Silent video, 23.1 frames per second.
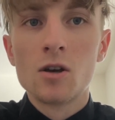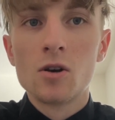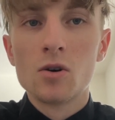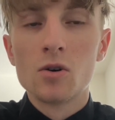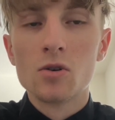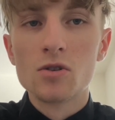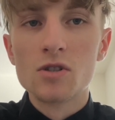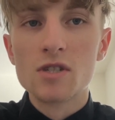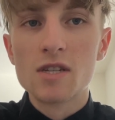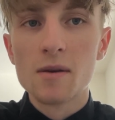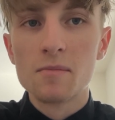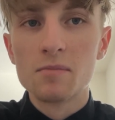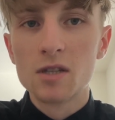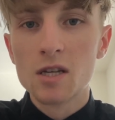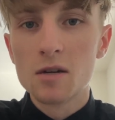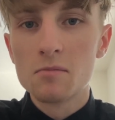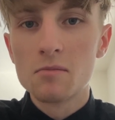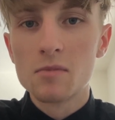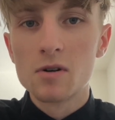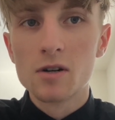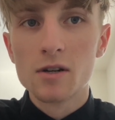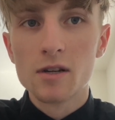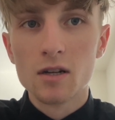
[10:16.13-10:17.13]
On
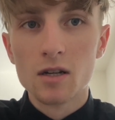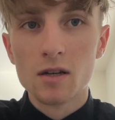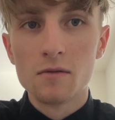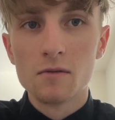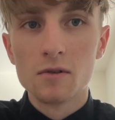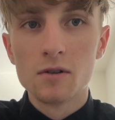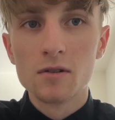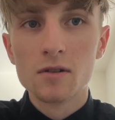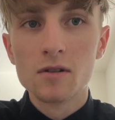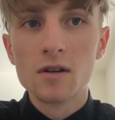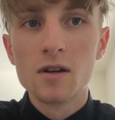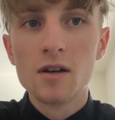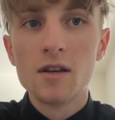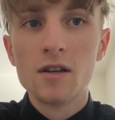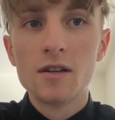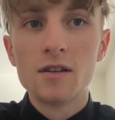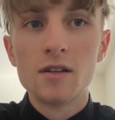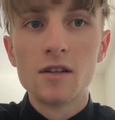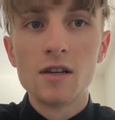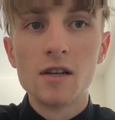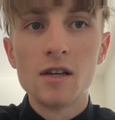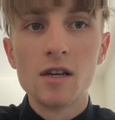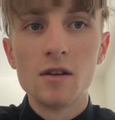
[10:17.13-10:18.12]
September 11,
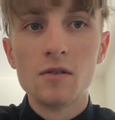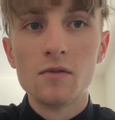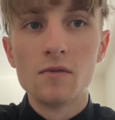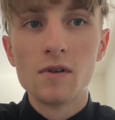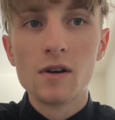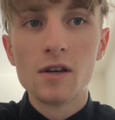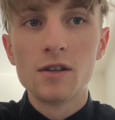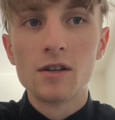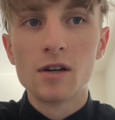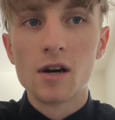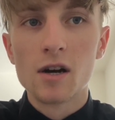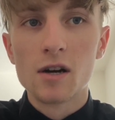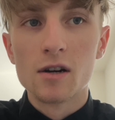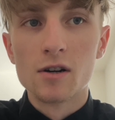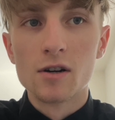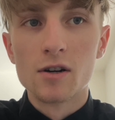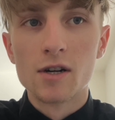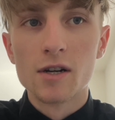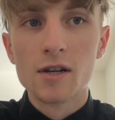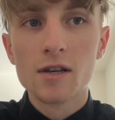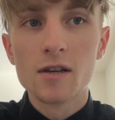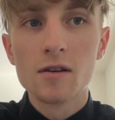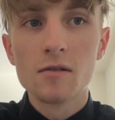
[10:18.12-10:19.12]
they invade
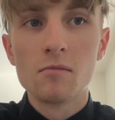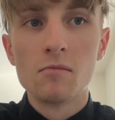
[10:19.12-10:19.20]
Hungary